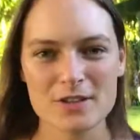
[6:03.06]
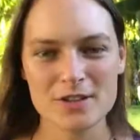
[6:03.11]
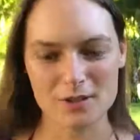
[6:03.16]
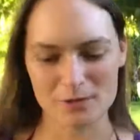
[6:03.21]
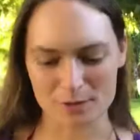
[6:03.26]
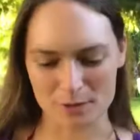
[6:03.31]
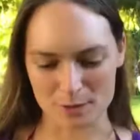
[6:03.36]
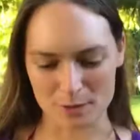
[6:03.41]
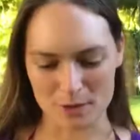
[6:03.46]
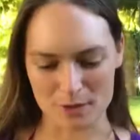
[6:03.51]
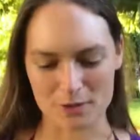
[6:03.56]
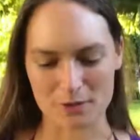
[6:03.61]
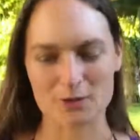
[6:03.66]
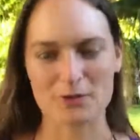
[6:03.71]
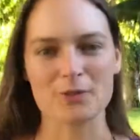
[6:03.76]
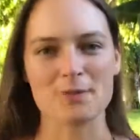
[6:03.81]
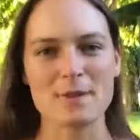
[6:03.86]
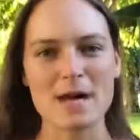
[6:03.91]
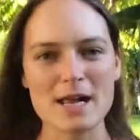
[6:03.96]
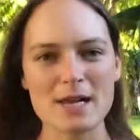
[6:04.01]
if you want to
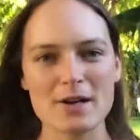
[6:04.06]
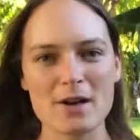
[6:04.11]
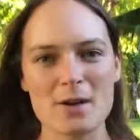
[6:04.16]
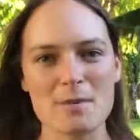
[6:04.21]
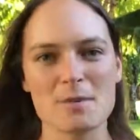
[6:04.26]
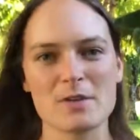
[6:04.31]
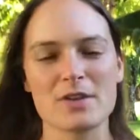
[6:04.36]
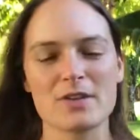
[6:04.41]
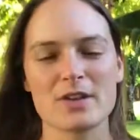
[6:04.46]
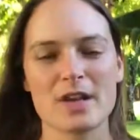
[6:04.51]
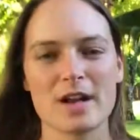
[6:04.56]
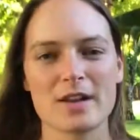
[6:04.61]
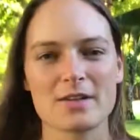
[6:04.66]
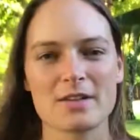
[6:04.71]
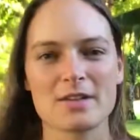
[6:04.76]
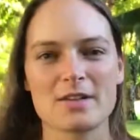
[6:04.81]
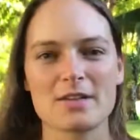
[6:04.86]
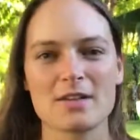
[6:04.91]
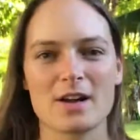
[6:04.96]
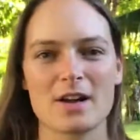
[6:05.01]
smell common
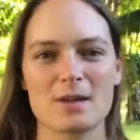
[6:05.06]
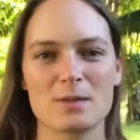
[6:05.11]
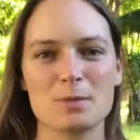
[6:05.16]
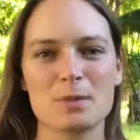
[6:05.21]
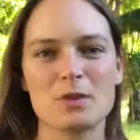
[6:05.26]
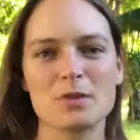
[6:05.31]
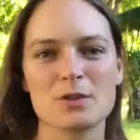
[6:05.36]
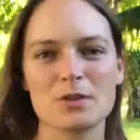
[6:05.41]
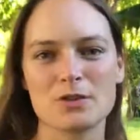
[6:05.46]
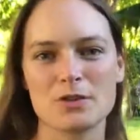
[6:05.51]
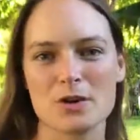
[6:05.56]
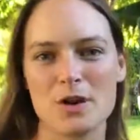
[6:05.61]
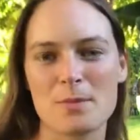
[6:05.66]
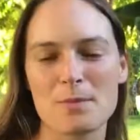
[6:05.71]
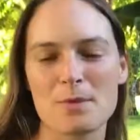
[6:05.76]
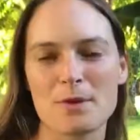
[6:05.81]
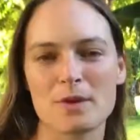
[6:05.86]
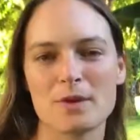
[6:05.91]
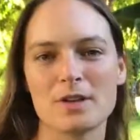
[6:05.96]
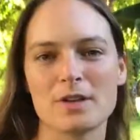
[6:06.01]
sense, I'll put a
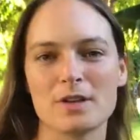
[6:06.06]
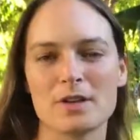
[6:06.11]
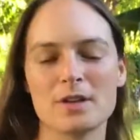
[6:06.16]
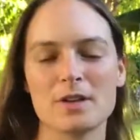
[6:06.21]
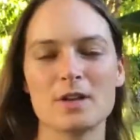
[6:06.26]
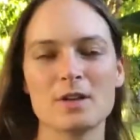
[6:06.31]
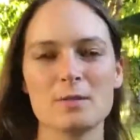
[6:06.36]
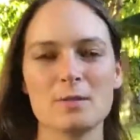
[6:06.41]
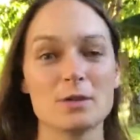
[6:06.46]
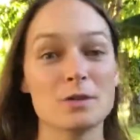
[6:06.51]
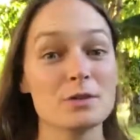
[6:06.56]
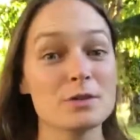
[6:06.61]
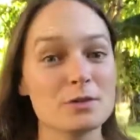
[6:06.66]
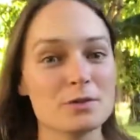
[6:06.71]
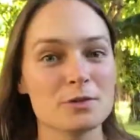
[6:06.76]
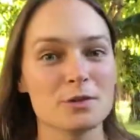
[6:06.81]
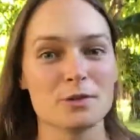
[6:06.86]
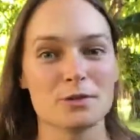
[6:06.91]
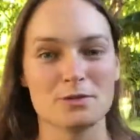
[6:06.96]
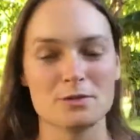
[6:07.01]
drop on a
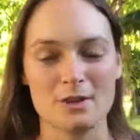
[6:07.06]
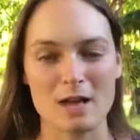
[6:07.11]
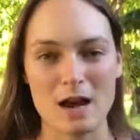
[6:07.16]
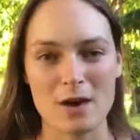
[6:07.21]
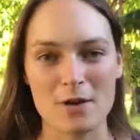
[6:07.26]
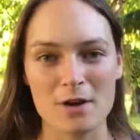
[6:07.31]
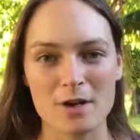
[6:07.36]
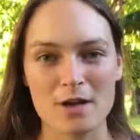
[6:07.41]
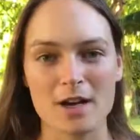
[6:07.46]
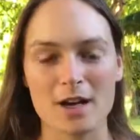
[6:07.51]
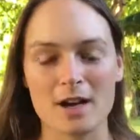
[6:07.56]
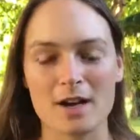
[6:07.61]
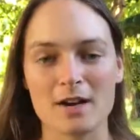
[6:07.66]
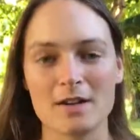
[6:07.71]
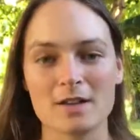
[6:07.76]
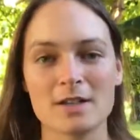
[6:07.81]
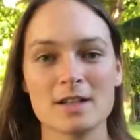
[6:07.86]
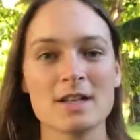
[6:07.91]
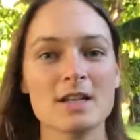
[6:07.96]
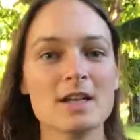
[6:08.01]
beautiful flower
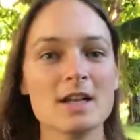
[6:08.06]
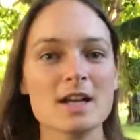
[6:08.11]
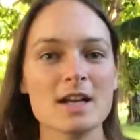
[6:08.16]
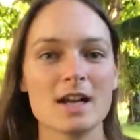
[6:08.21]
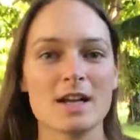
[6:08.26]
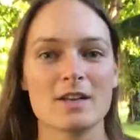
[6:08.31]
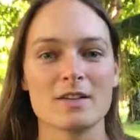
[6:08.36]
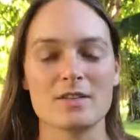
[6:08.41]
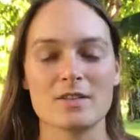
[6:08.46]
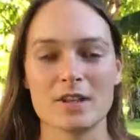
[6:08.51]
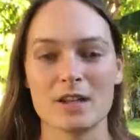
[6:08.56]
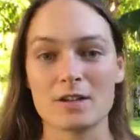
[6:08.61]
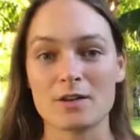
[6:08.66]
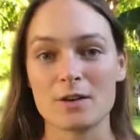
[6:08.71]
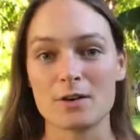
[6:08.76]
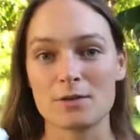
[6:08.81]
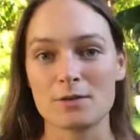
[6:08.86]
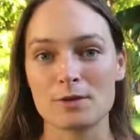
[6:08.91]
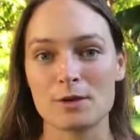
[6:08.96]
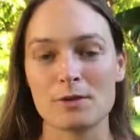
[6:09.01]
card and send
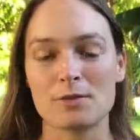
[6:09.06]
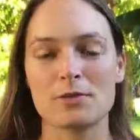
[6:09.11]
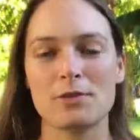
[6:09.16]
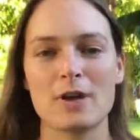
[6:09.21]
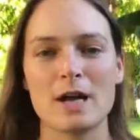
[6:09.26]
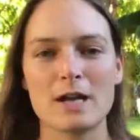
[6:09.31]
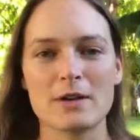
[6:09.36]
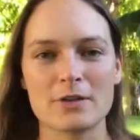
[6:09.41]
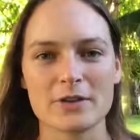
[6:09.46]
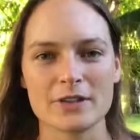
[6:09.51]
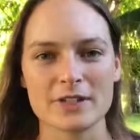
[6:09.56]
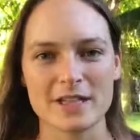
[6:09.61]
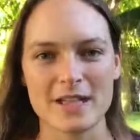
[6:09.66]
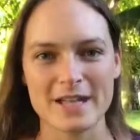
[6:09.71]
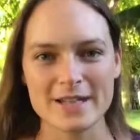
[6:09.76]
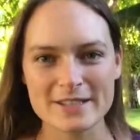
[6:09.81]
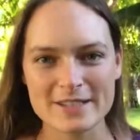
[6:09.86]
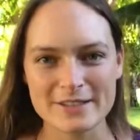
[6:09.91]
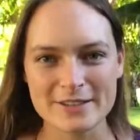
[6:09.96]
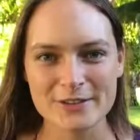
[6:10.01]
over a fragrant
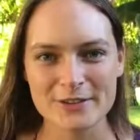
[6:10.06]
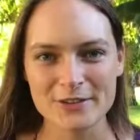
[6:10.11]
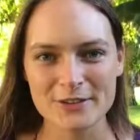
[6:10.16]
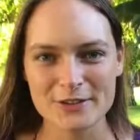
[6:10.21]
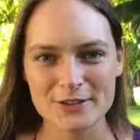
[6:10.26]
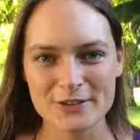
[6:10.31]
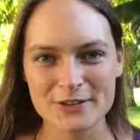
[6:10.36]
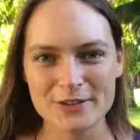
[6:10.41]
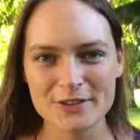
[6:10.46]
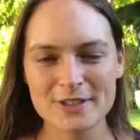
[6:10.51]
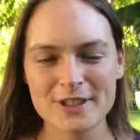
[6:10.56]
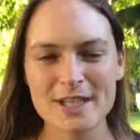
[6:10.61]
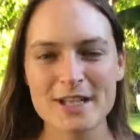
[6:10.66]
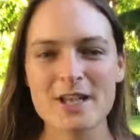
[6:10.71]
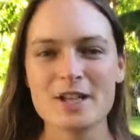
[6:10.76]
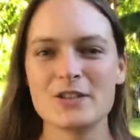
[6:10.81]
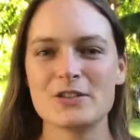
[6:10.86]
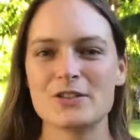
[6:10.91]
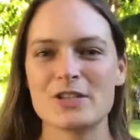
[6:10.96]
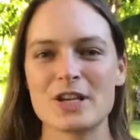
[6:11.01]
letter to you.
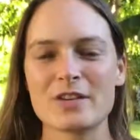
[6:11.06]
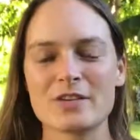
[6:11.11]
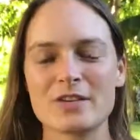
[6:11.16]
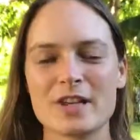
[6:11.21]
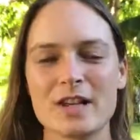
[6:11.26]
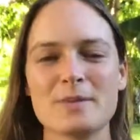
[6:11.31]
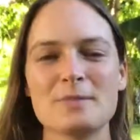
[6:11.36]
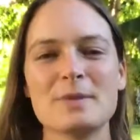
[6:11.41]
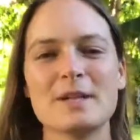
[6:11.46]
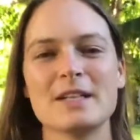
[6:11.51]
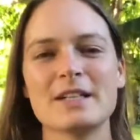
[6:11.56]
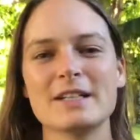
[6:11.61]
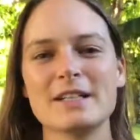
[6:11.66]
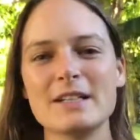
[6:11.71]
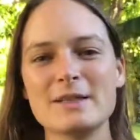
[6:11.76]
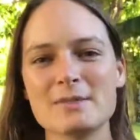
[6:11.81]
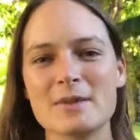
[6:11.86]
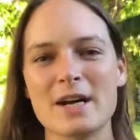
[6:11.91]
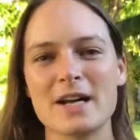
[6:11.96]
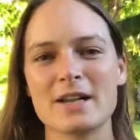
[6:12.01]
Just send me an
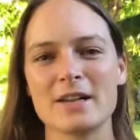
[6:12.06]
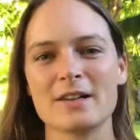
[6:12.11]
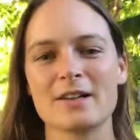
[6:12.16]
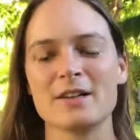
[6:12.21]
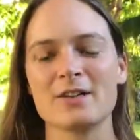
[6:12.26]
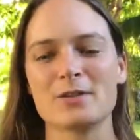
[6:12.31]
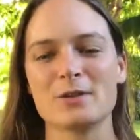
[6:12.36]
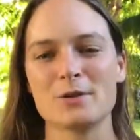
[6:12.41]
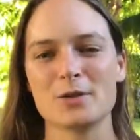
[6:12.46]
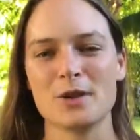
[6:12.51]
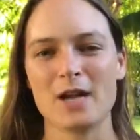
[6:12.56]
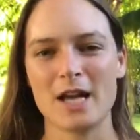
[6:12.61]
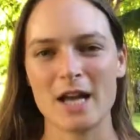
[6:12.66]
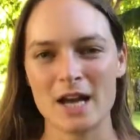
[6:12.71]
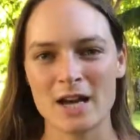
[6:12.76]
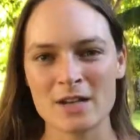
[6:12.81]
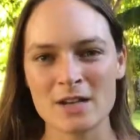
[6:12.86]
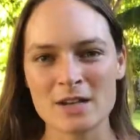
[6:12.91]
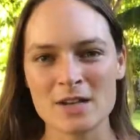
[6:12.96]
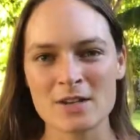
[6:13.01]
email to
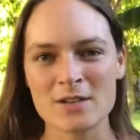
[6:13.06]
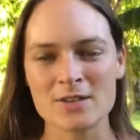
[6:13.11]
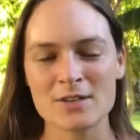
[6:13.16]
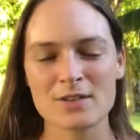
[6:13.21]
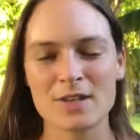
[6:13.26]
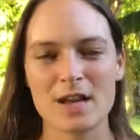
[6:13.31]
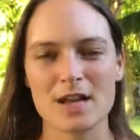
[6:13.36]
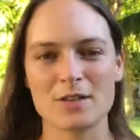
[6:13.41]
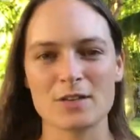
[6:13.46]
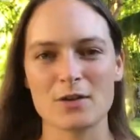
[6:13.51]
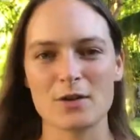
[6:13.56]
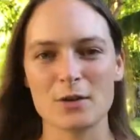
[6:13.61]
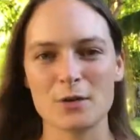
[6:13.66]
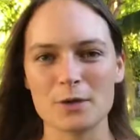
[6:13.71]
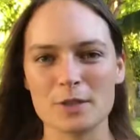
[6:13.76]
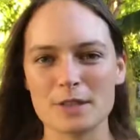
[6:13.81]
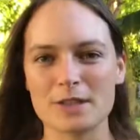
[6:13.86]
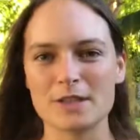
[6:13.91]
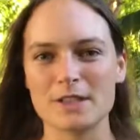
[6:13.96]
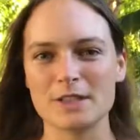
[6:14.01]

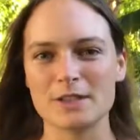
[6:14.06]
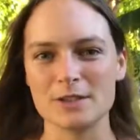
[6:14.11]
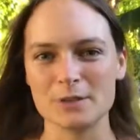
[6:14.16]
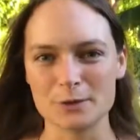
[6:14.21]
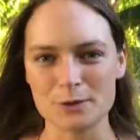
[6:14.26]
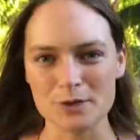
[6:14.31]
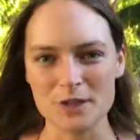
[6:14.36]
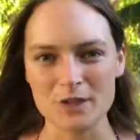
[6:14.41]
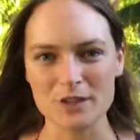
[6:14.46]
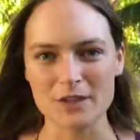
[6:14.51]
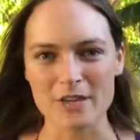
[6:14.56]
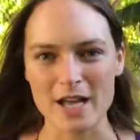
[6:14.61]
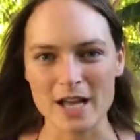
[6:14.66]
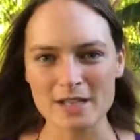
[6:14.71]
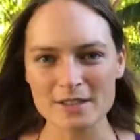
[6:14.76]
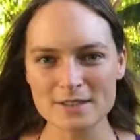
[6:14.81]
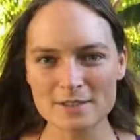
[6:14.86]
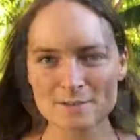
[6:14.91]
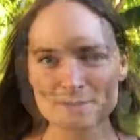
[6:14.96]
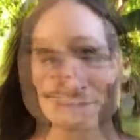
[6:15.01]

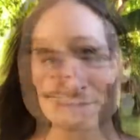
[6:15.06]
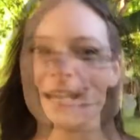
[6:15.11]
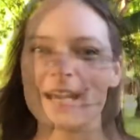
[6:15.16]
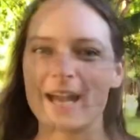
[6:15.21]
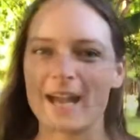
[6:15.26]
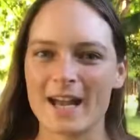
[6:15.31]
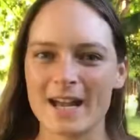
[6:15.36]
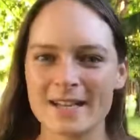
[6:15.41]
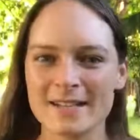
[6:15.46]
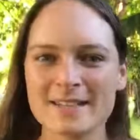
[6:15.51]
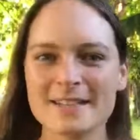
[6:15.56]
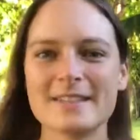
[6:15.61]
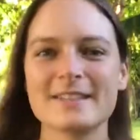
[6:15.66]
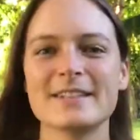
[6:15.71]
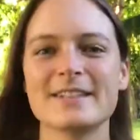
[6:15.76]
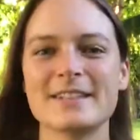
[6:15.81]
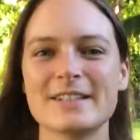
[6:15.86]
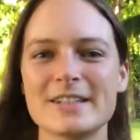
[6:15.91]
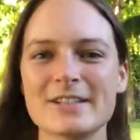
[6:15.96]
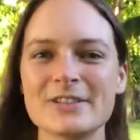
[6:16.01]
herdis@oetq.net. And in
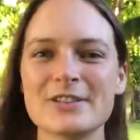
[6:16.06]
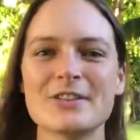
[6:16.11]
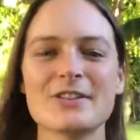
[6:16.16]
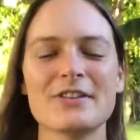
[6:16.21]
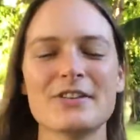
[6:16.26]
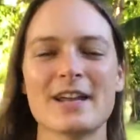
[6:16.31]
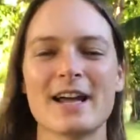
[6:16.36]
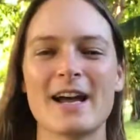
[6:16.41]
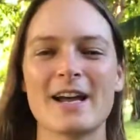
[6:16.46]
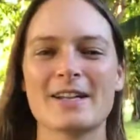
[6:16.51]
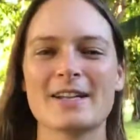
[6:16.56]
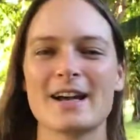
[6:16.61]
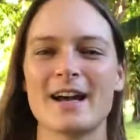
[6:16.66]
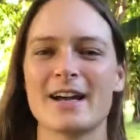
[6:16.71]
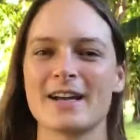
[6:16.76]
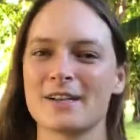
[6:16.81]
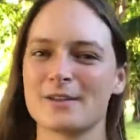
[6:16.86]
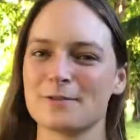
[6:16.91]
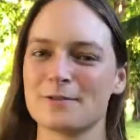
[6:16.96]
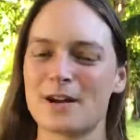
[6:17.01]
addition to that,
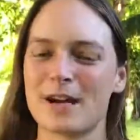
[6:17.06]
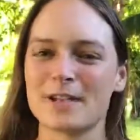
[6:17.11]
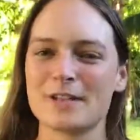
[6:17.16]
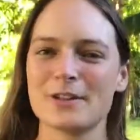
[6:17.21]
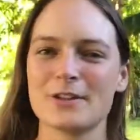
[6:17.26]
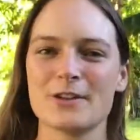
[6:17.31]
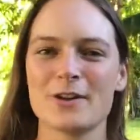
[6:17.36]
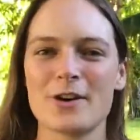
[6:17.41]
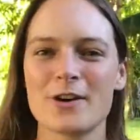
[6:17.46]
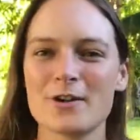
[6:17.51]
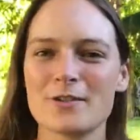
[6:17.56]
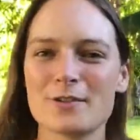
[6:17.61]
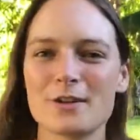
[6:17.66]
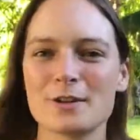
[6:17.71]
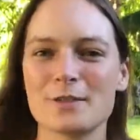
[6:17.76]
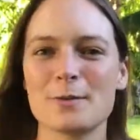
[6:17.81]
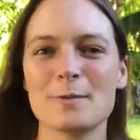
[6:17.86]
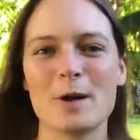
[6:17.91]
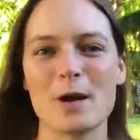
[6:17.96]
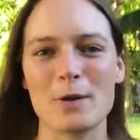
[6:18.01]
I invite you over
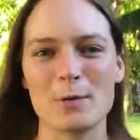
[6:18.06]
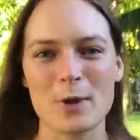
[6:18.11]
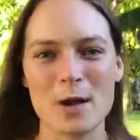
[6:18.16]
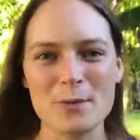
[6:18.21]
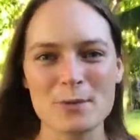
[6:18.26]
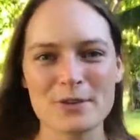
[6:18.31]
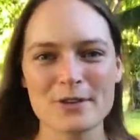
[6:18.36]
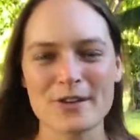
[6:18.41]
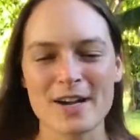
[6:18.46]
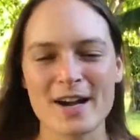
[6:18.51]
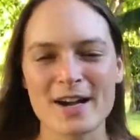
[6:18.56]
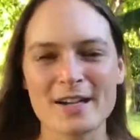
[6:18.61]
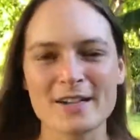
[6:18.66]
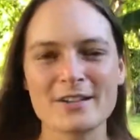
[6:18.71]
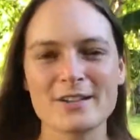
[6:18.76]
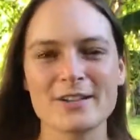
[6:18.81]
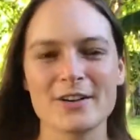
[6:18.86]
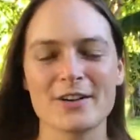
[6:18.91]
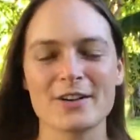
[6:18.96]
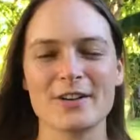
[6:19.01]
to my
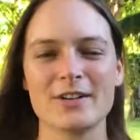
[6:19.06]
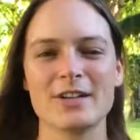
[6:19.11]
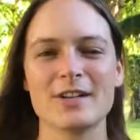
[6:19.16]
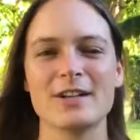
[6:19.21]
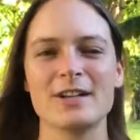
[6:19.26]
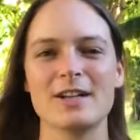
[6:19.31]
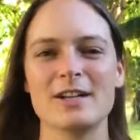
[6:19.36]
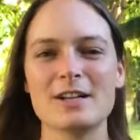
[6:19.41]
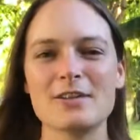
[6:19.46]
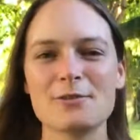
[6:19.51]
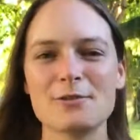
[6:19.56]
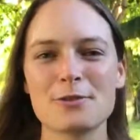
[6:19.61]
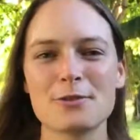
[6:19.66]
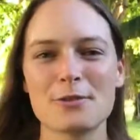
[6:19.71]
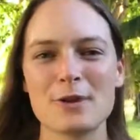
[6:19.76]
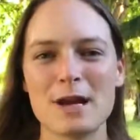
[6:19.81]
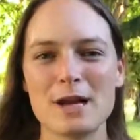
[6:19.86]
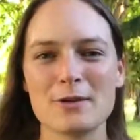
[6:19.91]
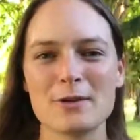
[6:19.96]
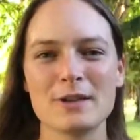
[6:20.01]
website on
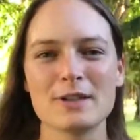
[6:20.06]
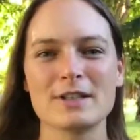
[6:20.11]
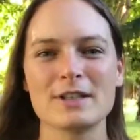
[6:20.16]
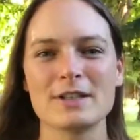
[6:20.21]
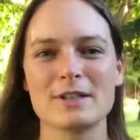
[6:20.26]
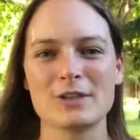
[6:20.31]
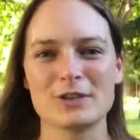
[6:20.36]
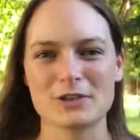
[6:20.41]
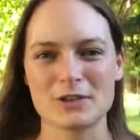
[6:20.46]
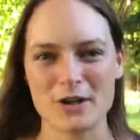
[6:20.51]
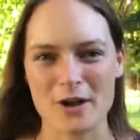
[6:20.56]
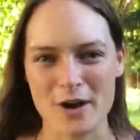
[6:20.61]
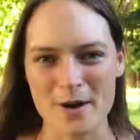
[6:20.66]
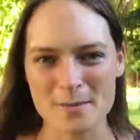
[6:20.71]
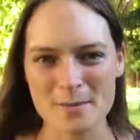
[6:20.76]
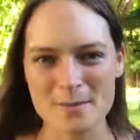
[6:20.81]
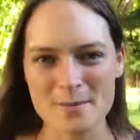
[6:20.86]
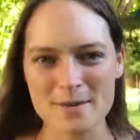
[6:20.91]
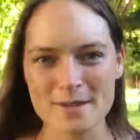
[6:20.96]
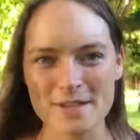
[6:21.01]
livefragrantly.com.